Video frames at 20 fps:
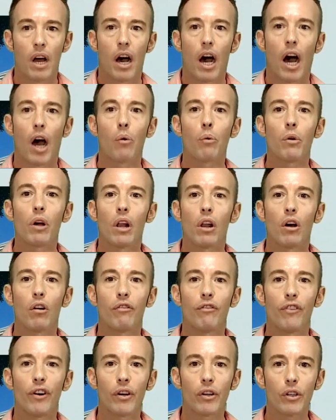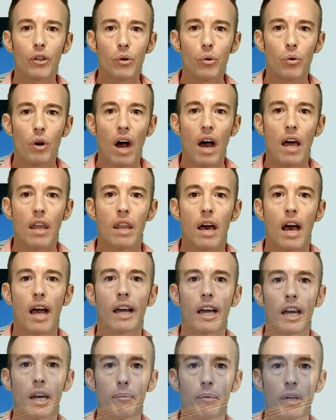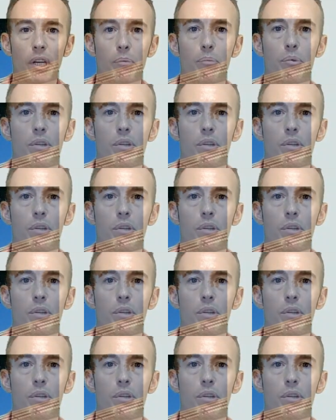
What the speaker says: I will offer you an academic